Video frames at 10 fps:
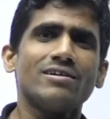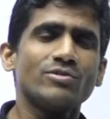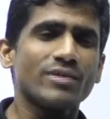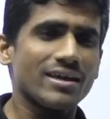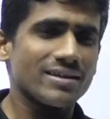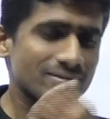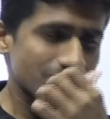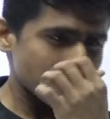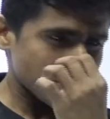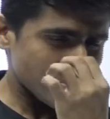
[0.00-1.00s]
you
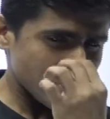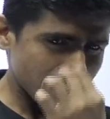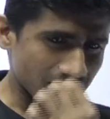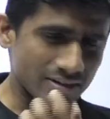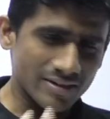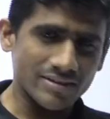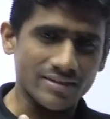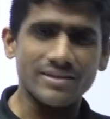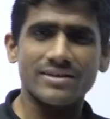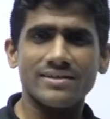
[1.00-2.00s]
can
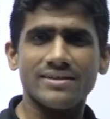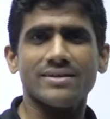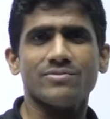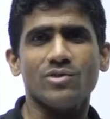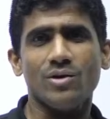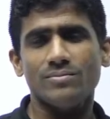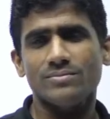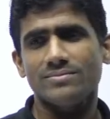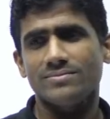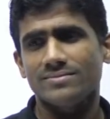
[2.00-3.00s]
hear
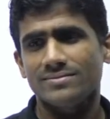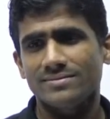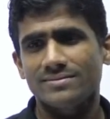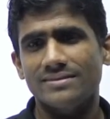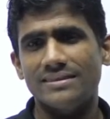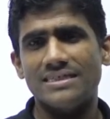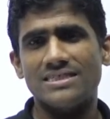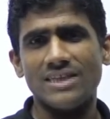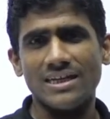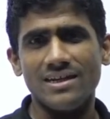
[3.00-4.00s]
from
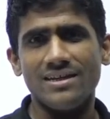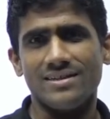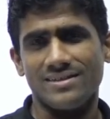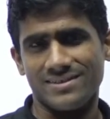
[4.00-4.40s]
this channel.